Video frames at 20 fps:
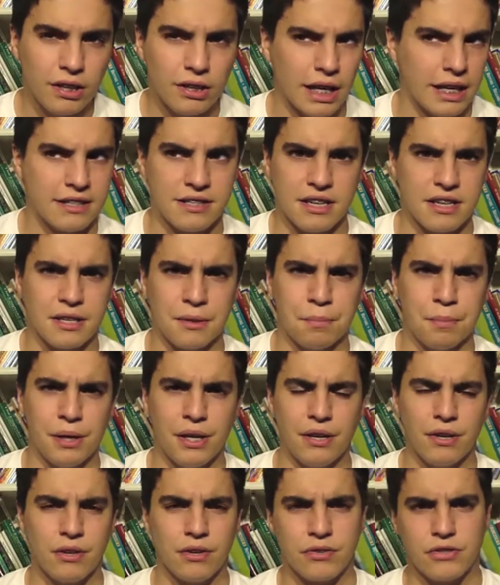like
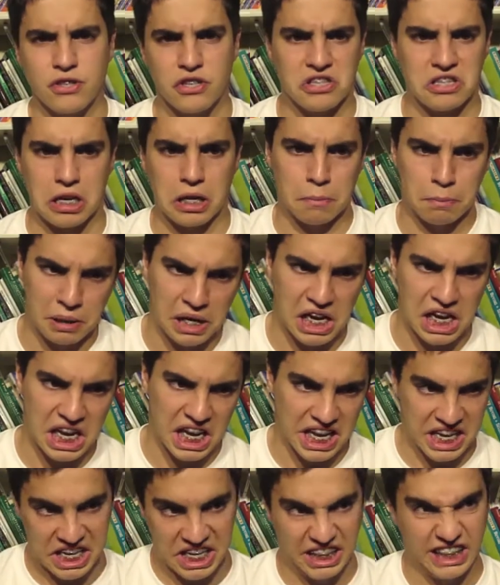disappears, she's like,
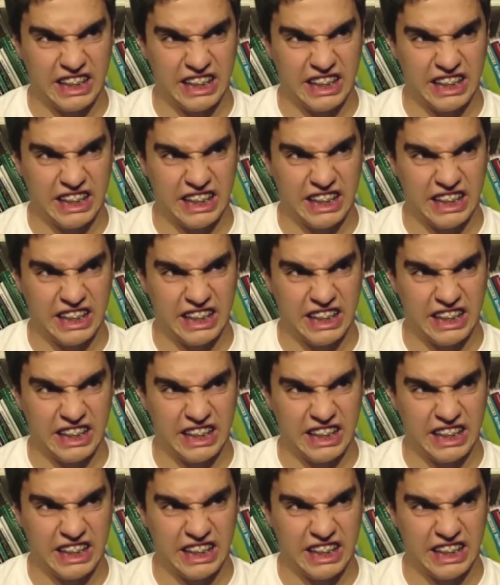bye.